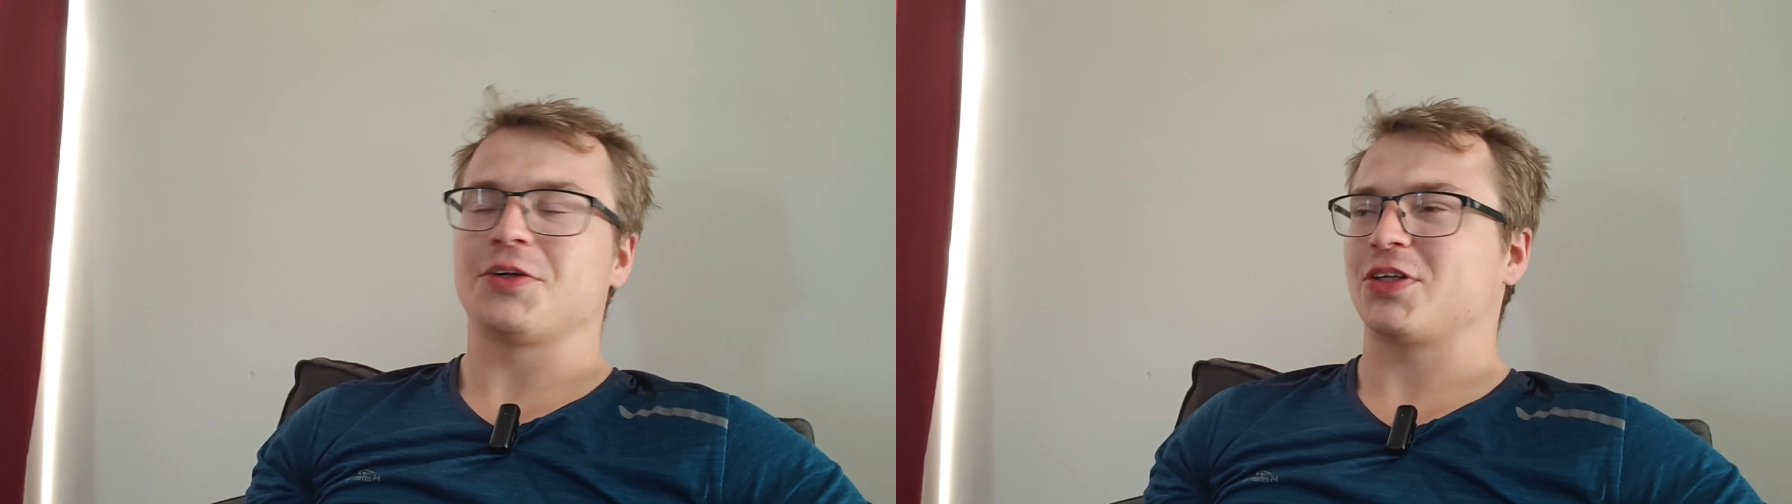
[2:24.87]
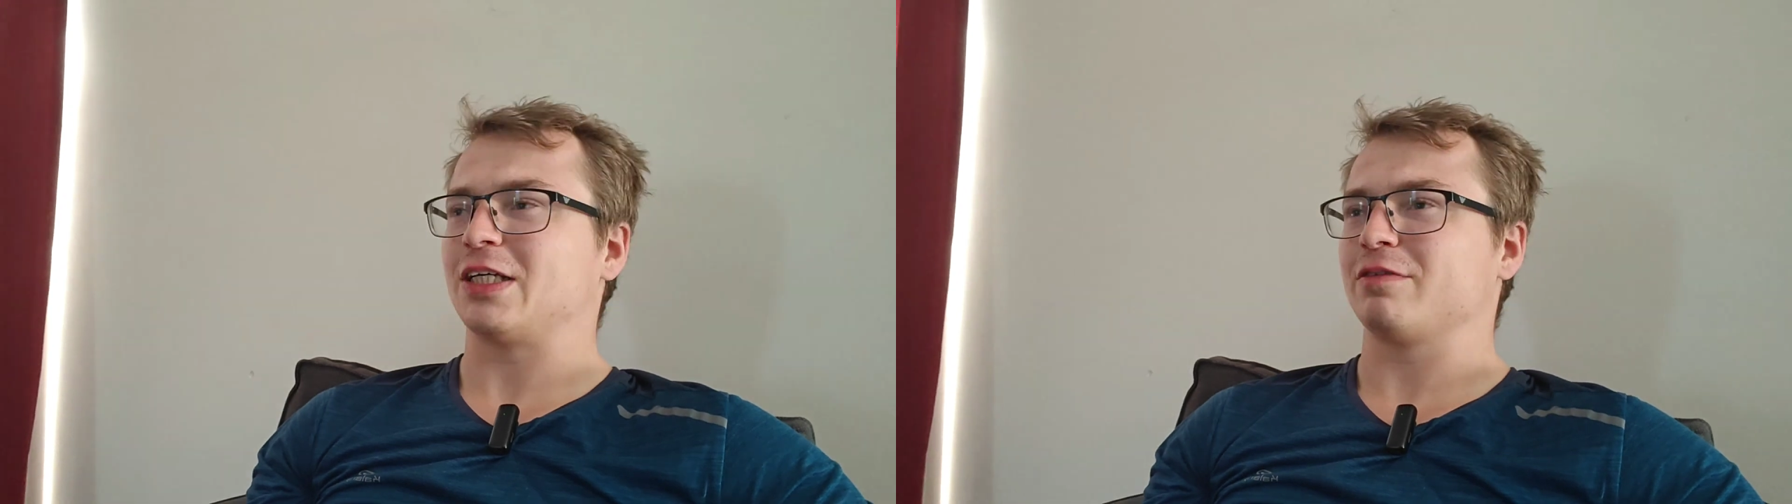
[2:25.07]

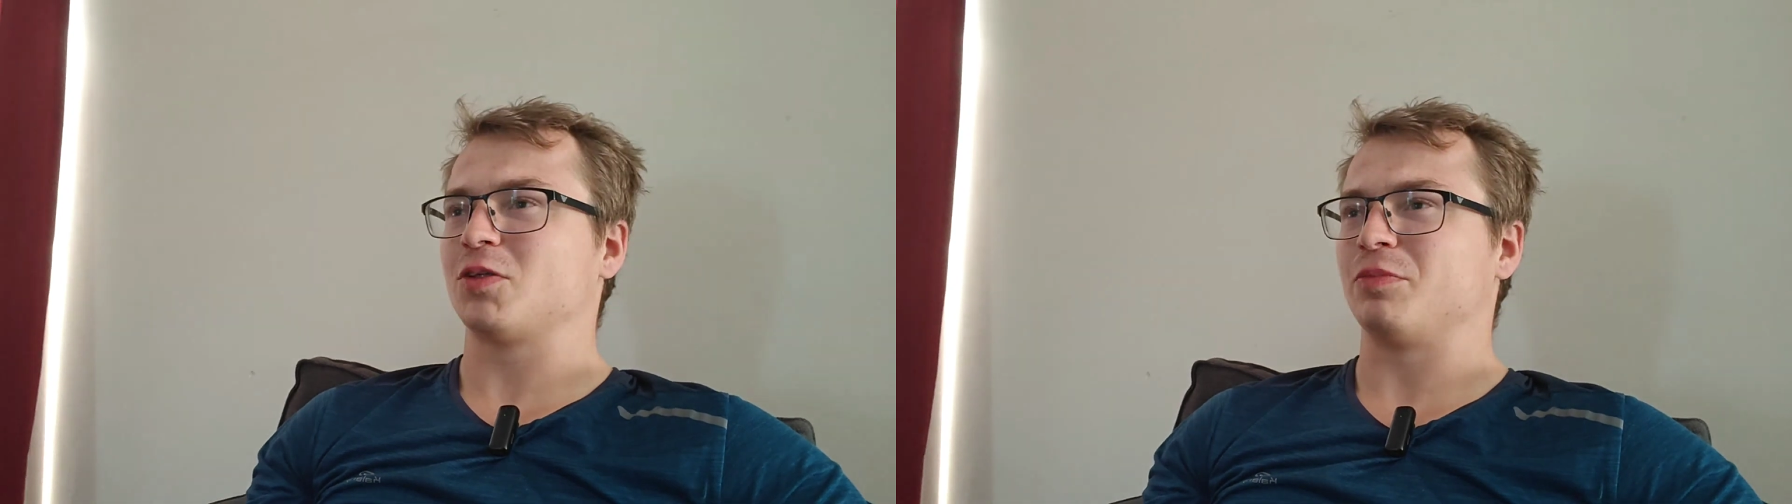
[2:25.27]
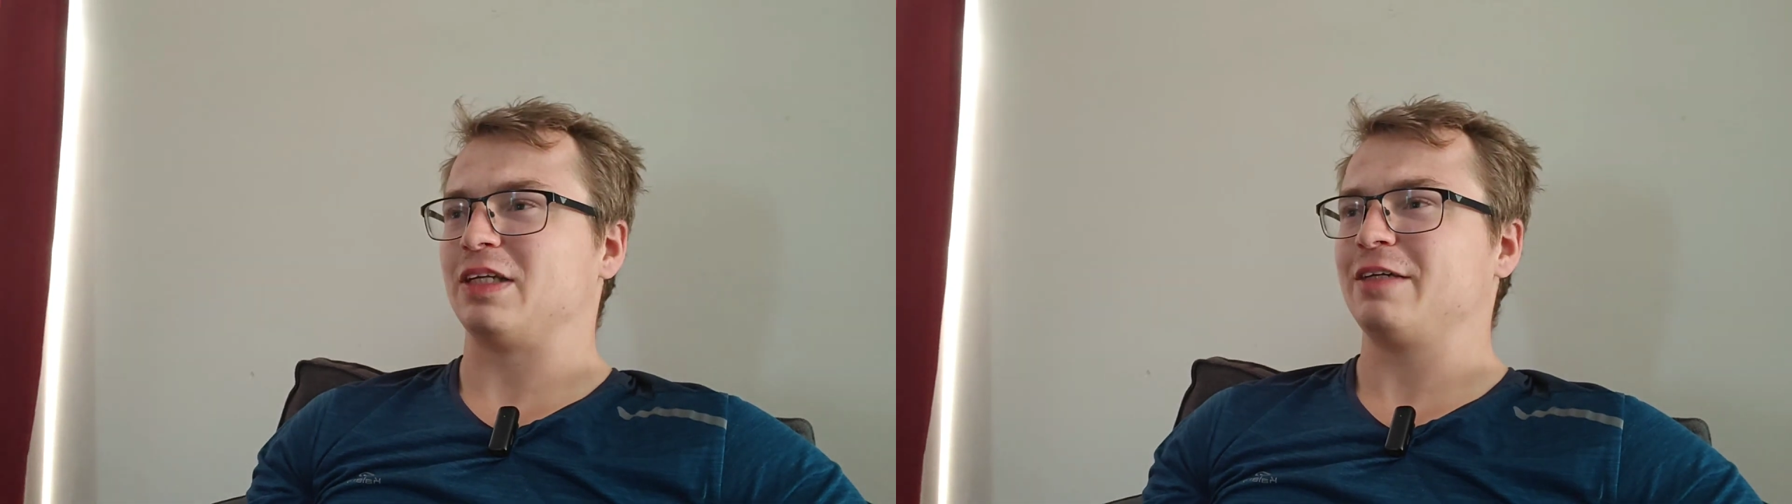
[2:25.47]
yourself
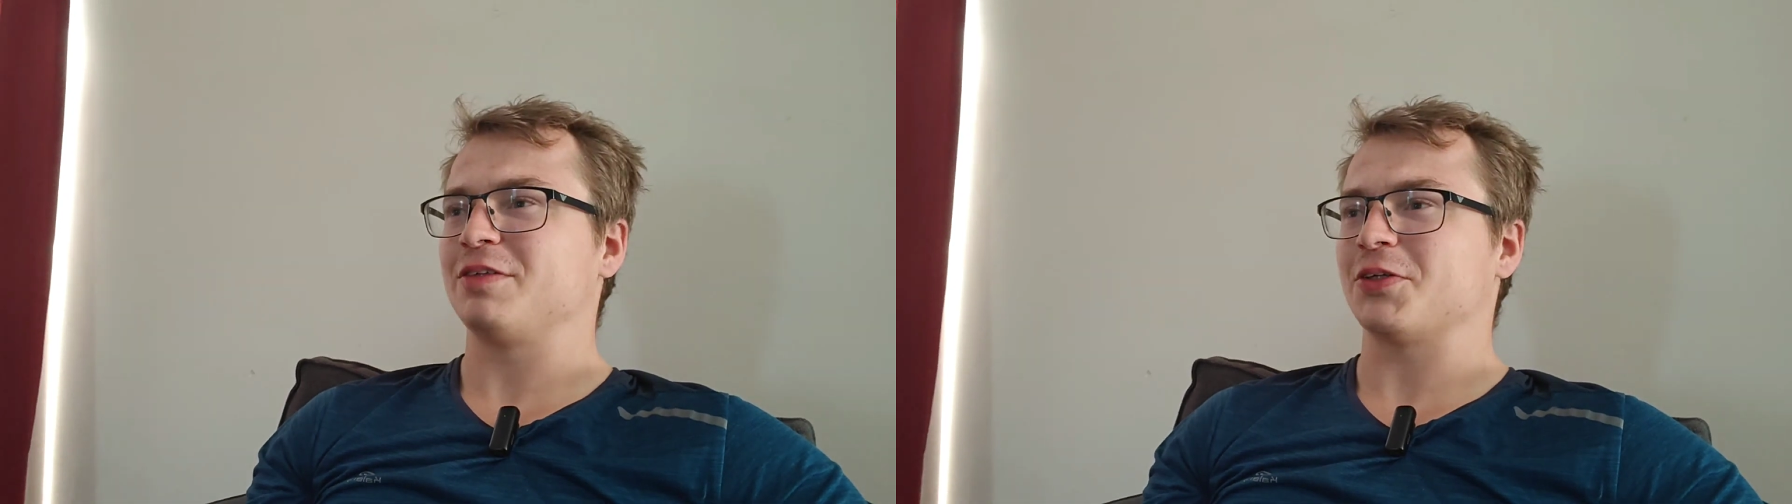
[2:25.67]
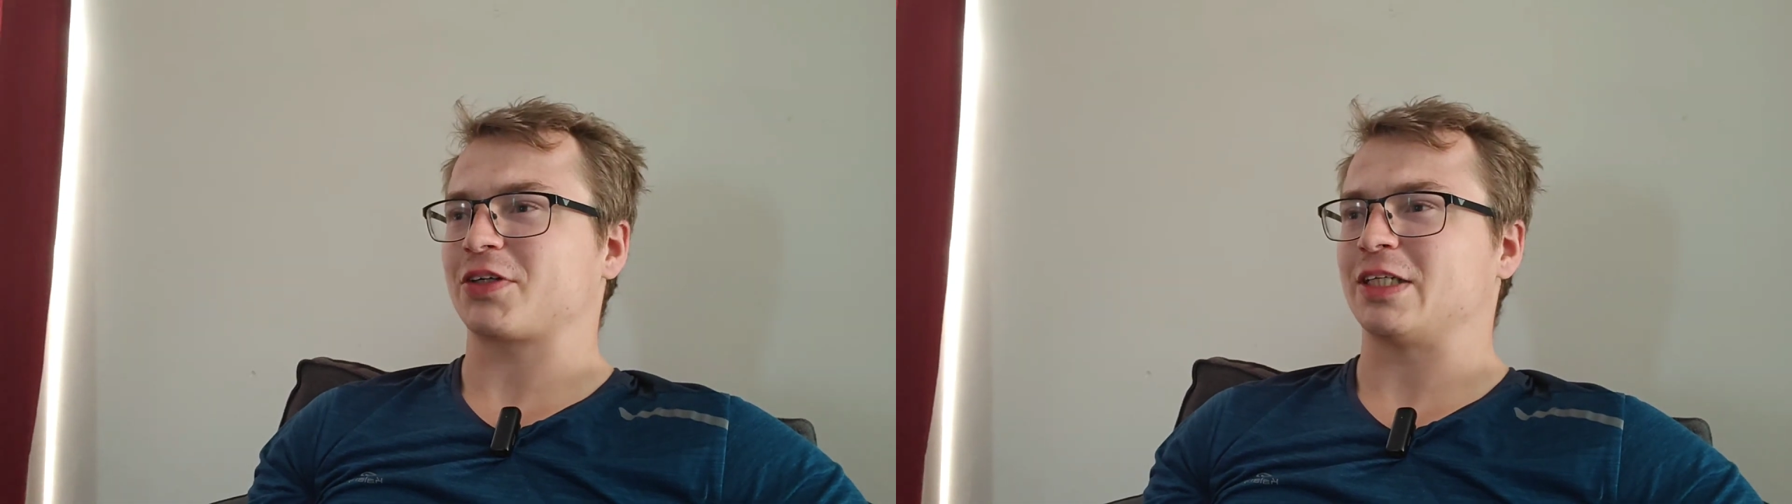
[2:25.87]
to
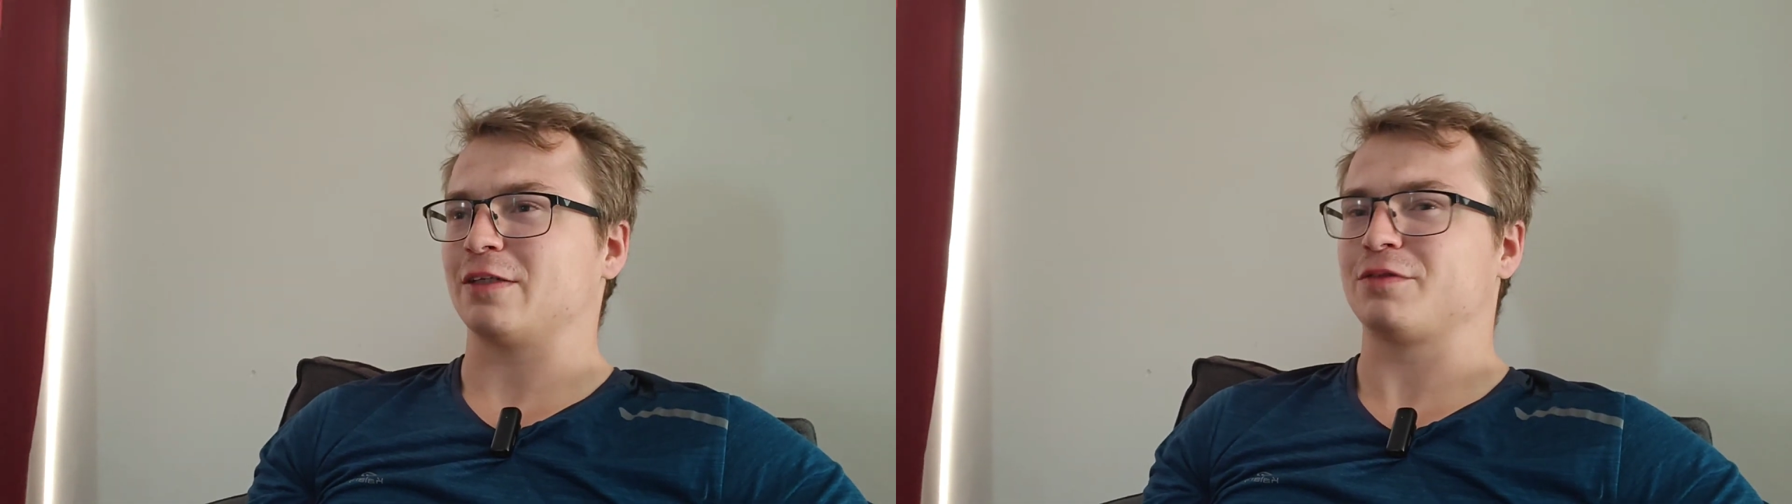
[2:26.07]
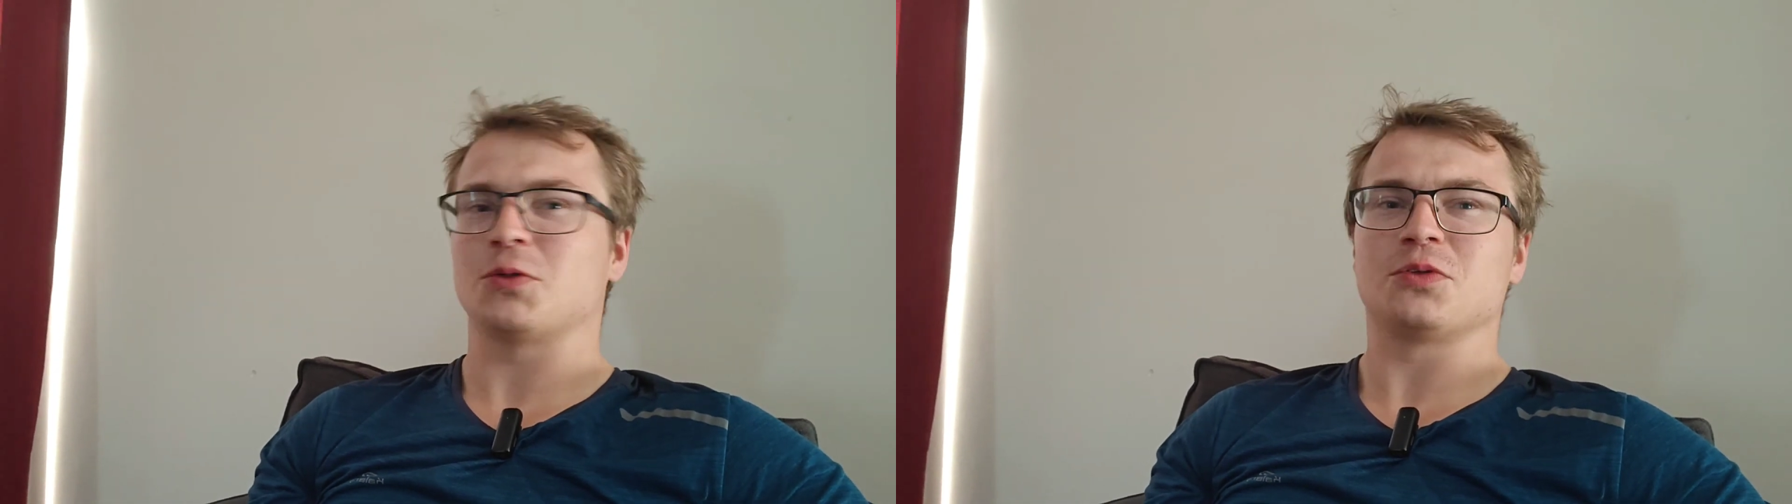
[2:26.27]
believe in yourself,